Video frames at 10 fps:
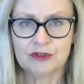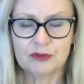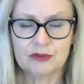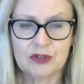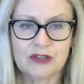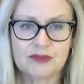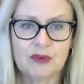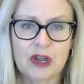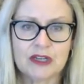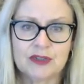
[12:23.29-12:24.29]
your client's
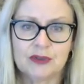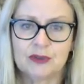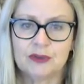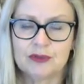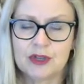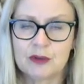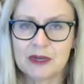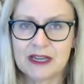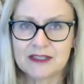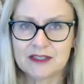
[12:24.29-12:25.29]
right to
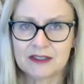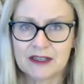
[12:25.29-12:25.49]
terminate